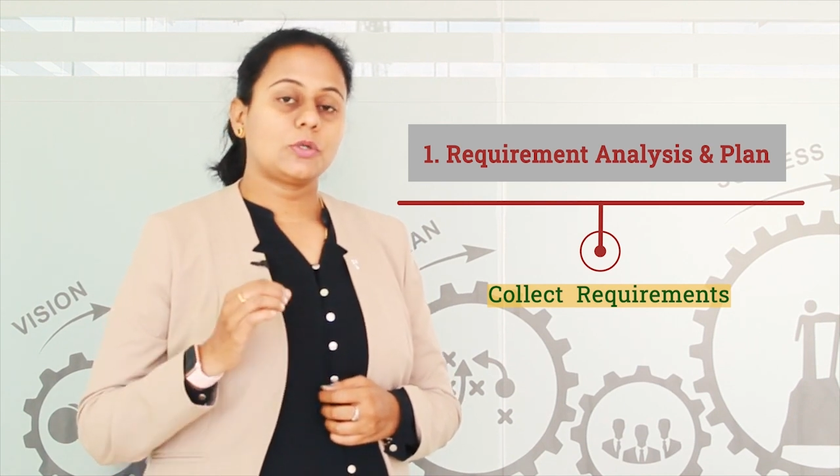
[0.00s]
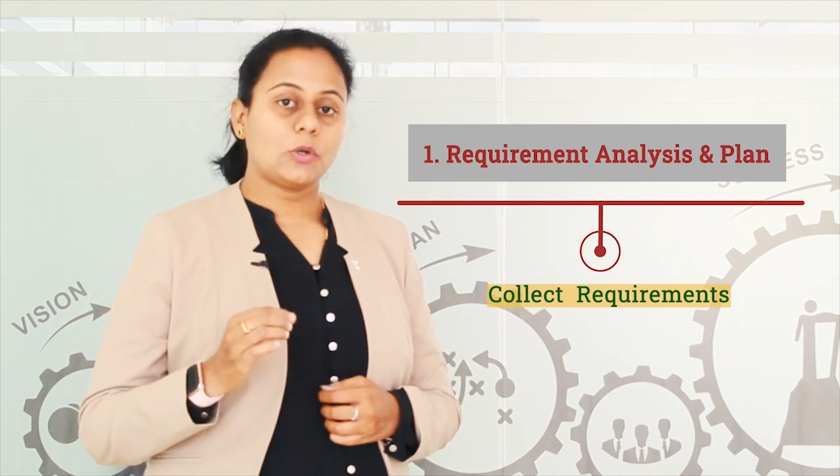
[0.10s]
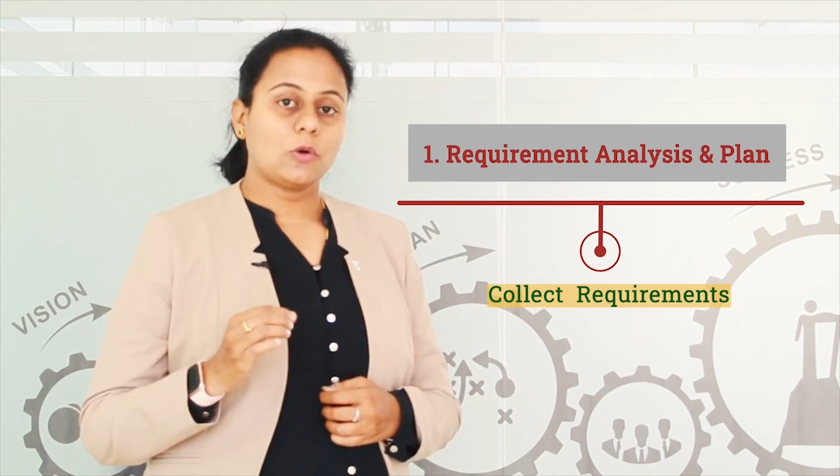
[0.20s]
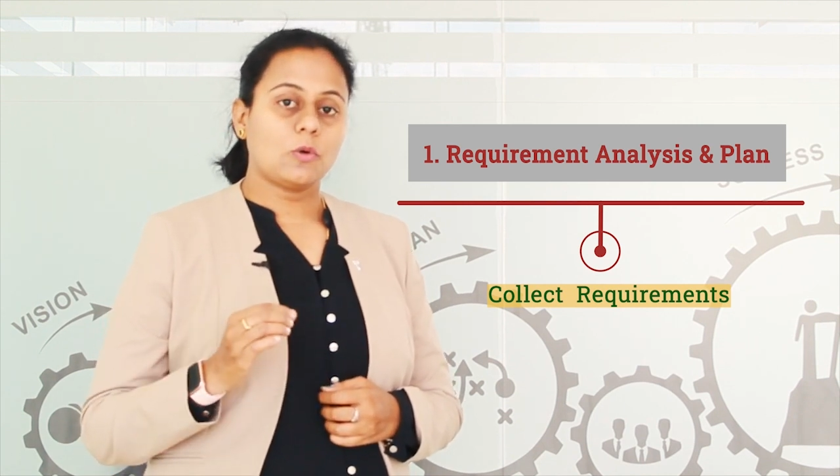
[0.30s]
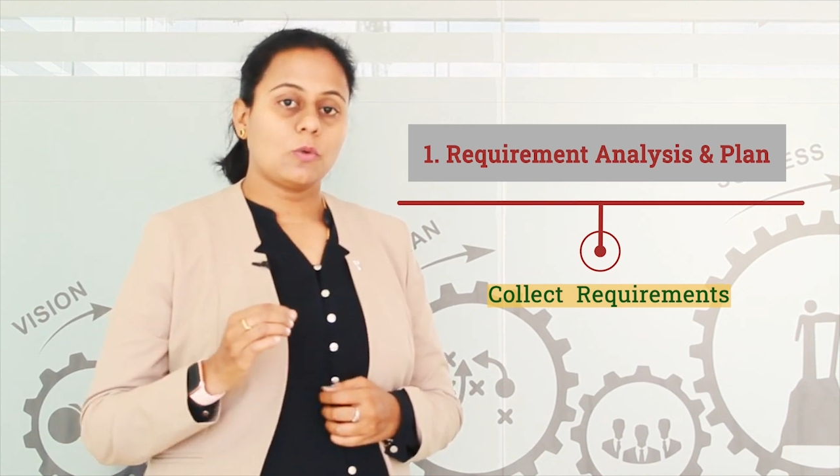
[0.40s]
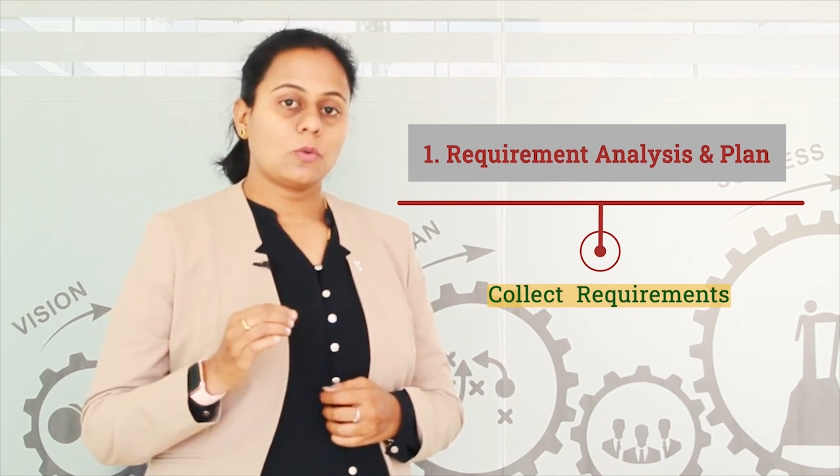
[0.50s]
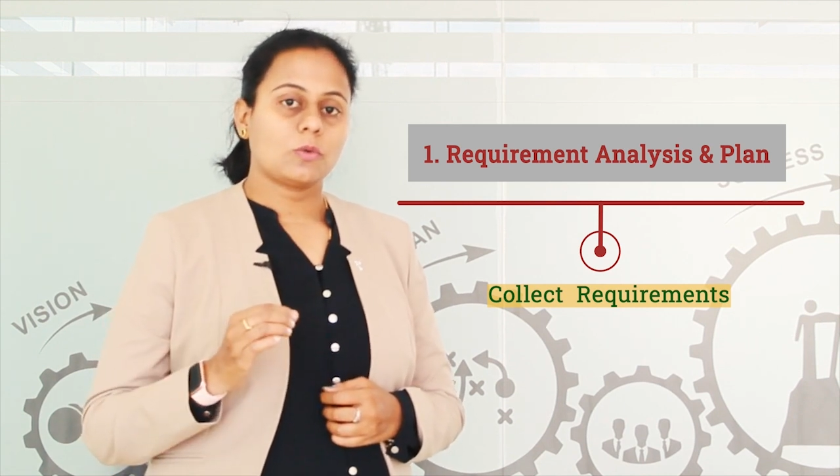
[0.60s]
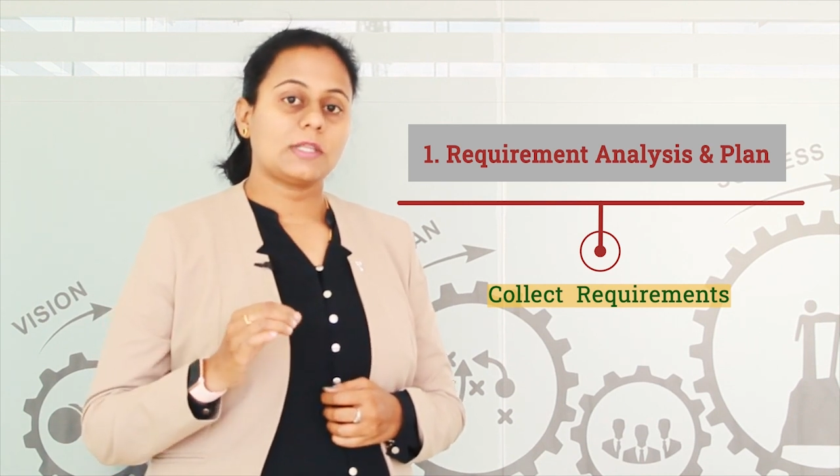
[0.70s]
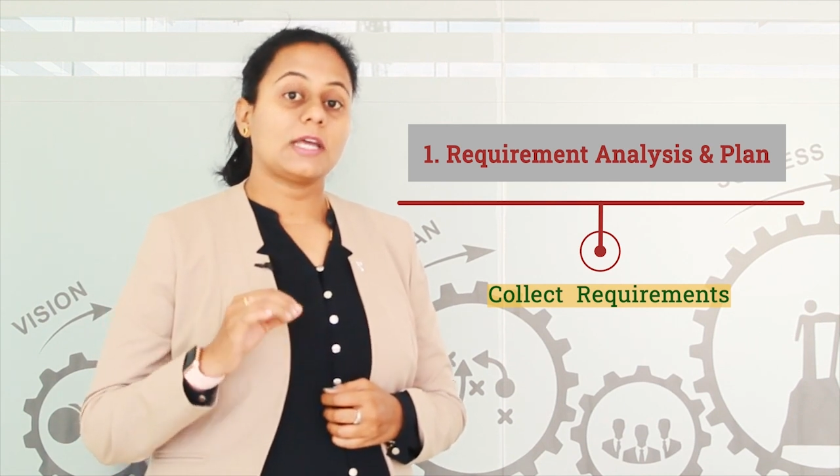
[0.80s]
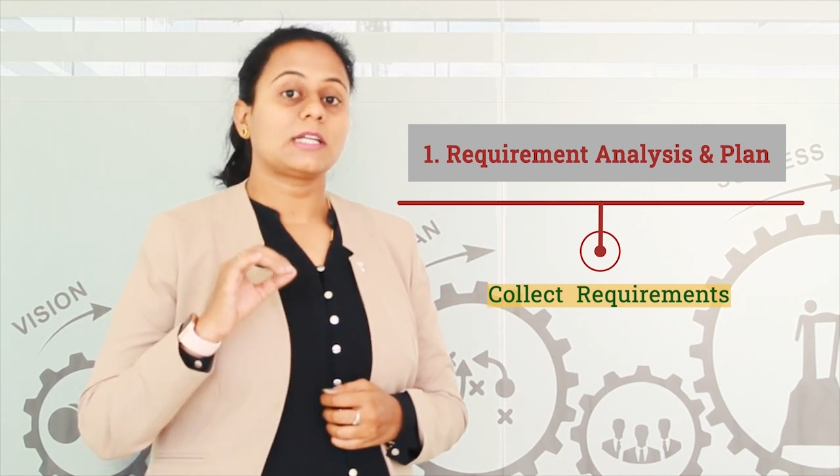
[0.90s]
should know
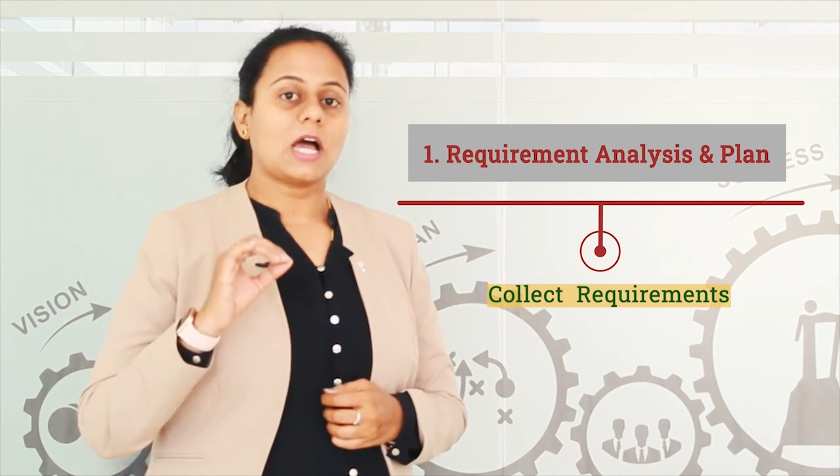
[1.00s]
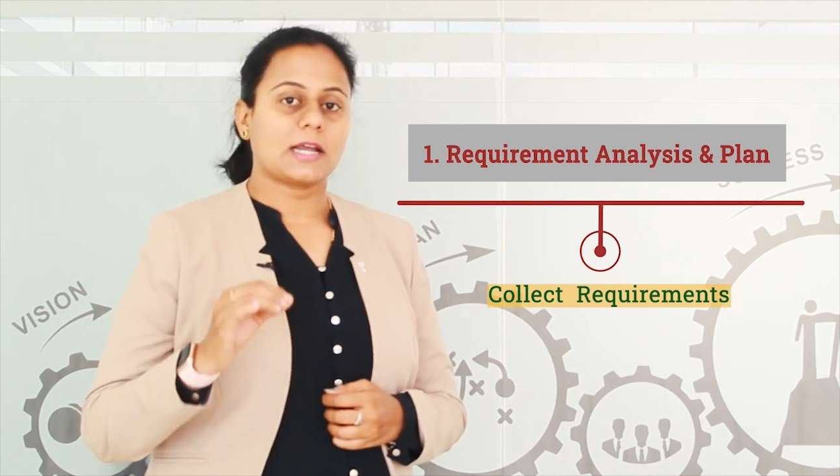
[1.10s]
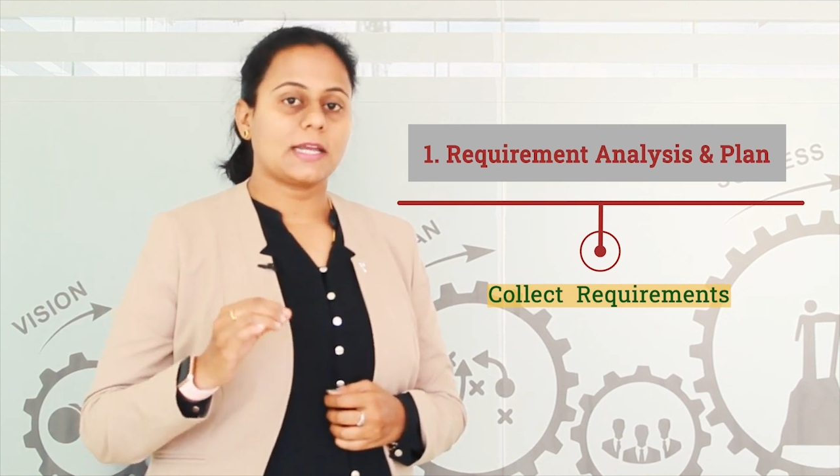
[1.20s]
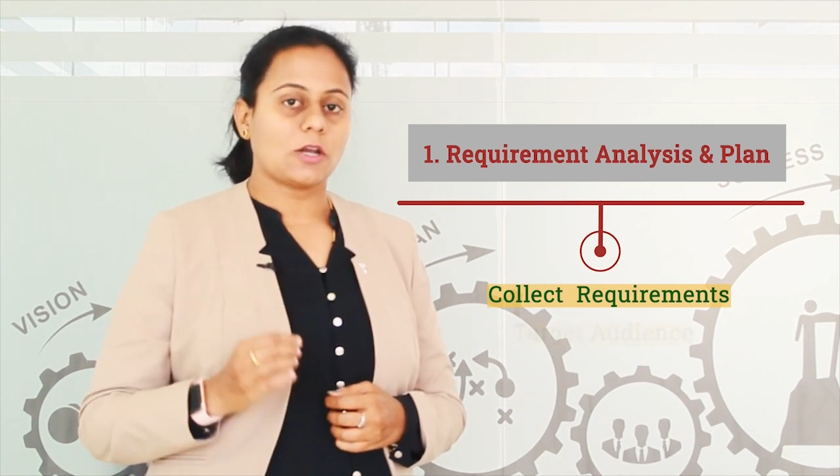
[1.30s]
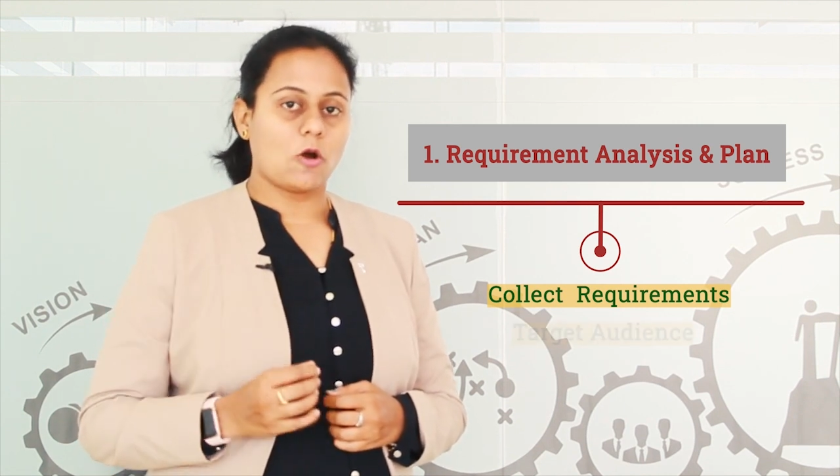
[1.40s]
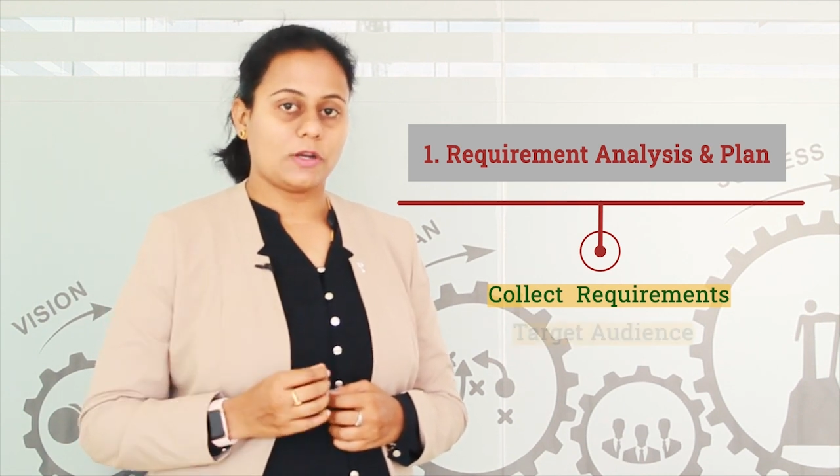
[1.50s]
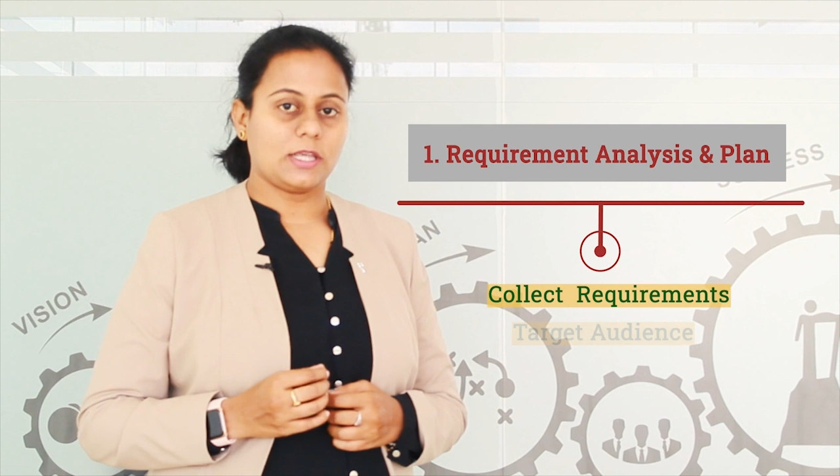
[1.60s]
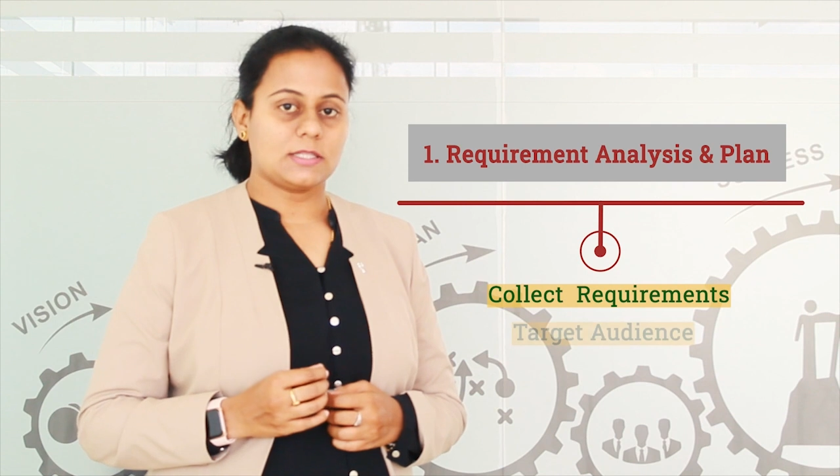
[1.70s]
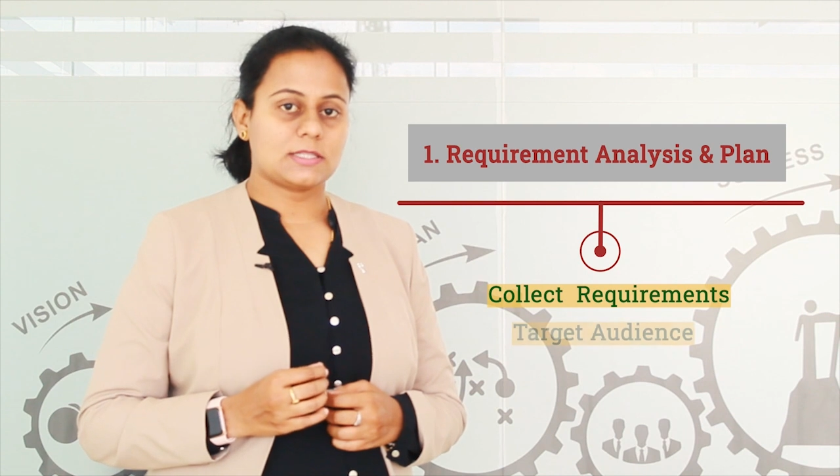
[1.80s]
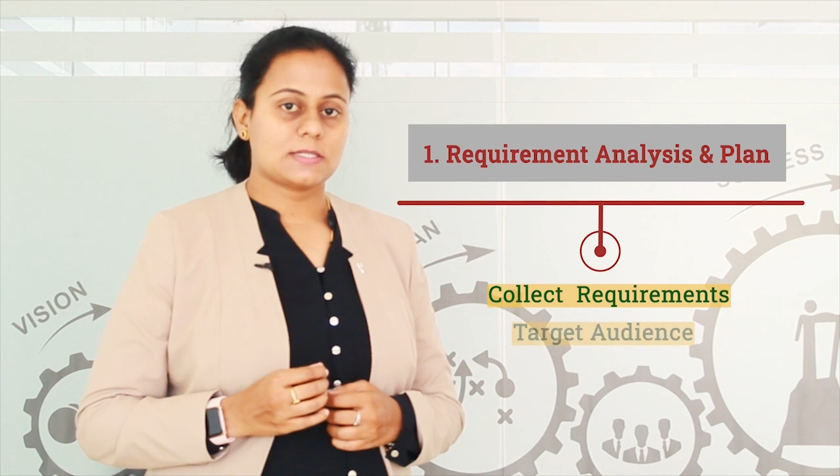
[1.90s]
their target
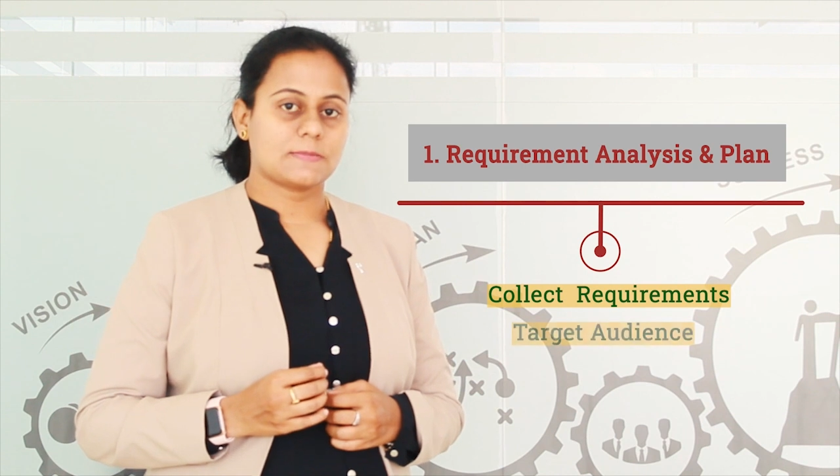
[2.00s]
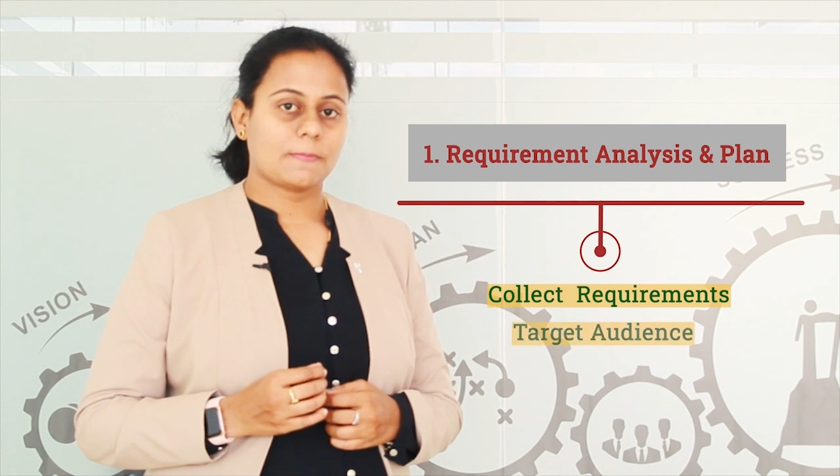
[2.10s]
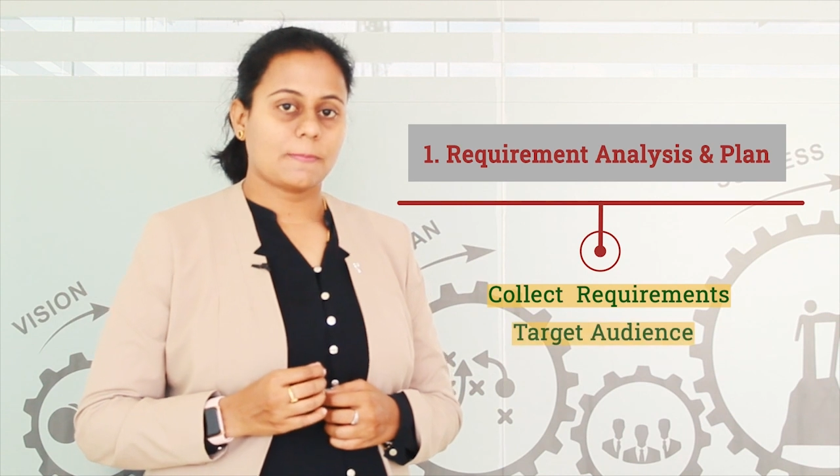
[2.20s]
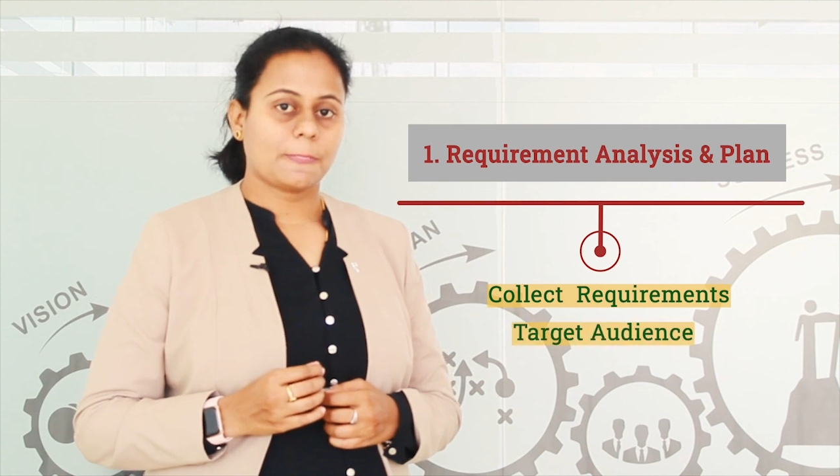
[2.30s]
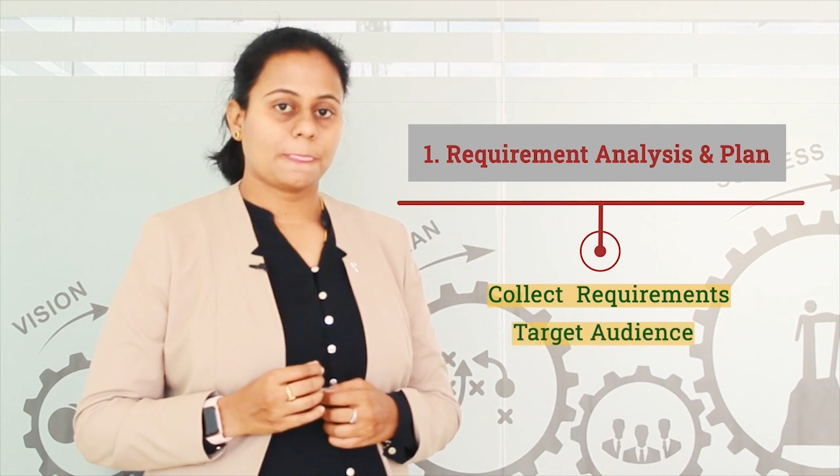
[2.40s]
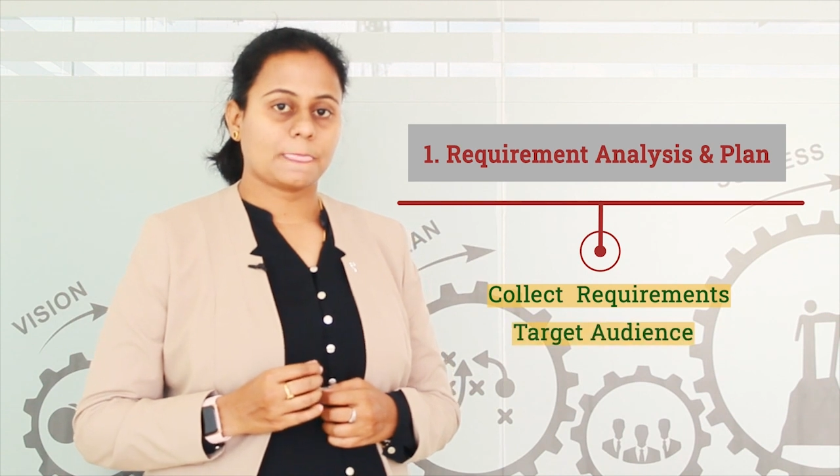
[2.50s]
audience.